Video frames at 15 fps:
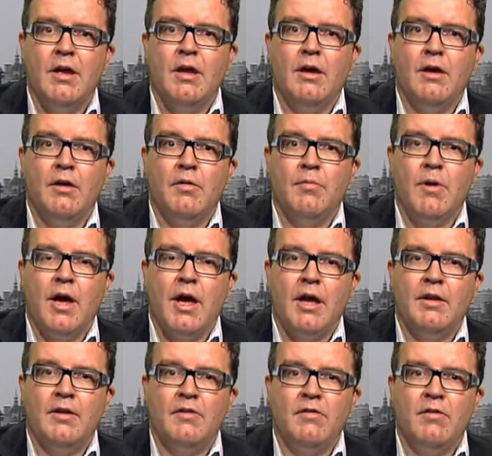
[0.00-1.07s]
Um,
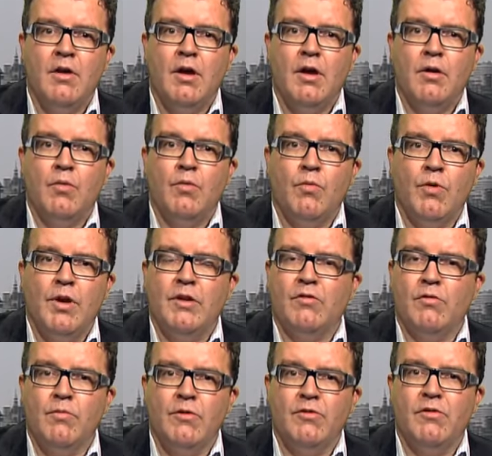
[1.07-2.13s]
and it's
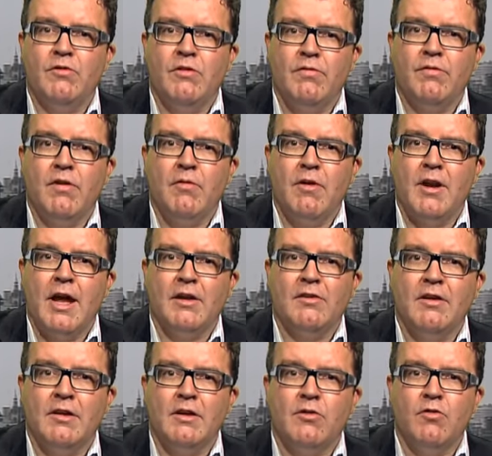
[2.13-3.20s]
almost as if they're
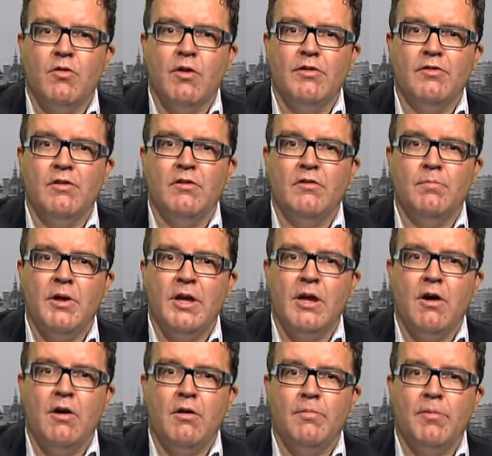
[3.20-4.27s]
enacting a crisis P
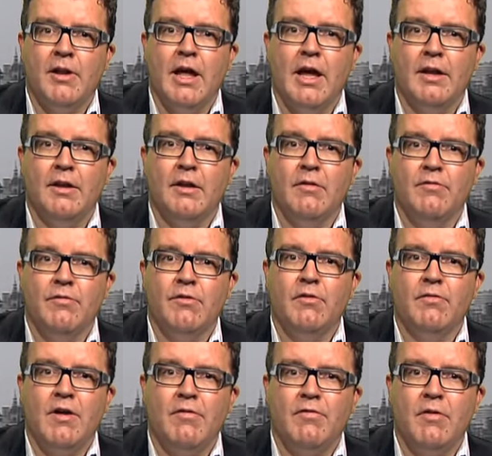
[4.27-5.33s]
R plan in front
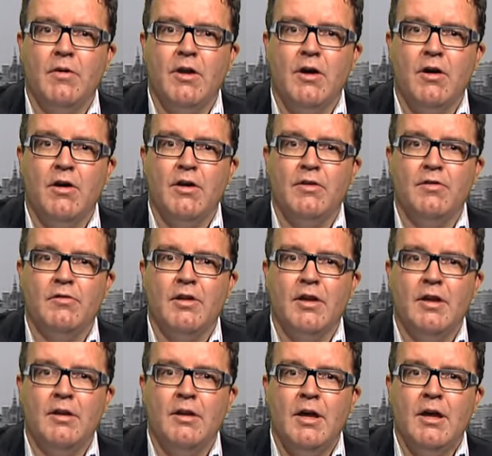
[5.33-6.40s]
of our very eyes.
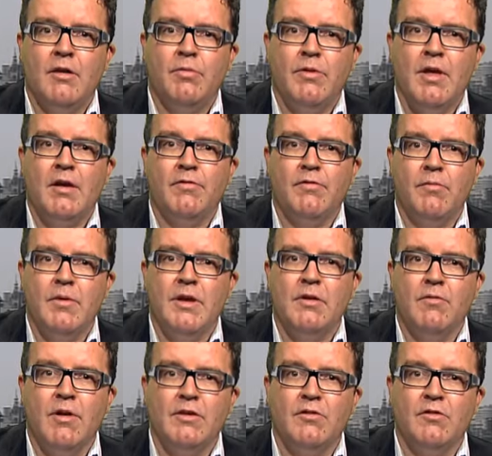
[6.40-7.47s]
And that, for me,
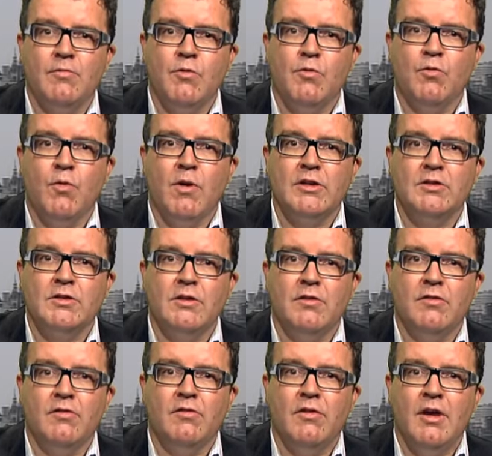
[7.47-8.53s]
raises more
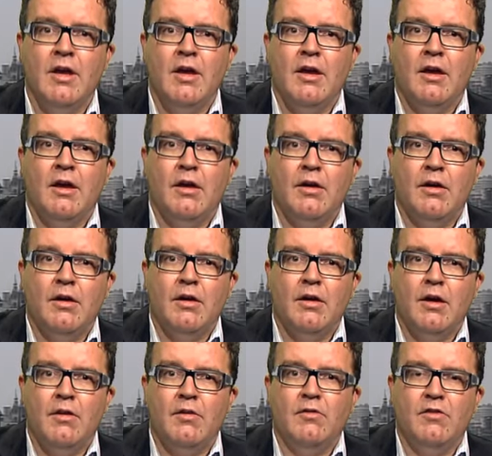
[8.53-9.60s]
questions uh,
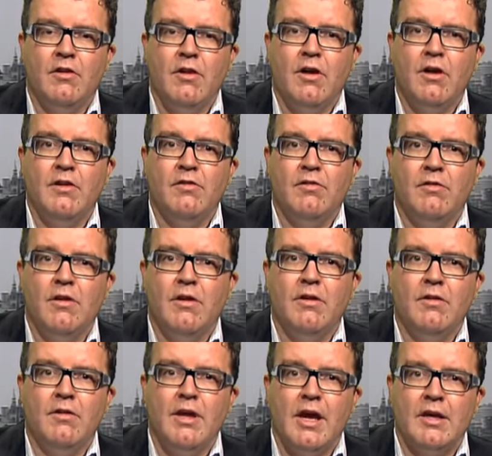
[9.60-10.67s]
tonight
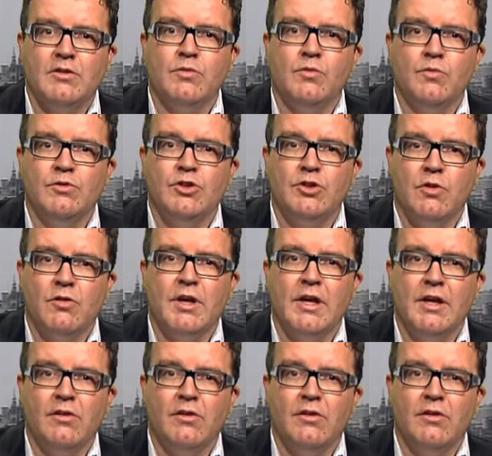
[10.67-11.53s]
than the actual shocking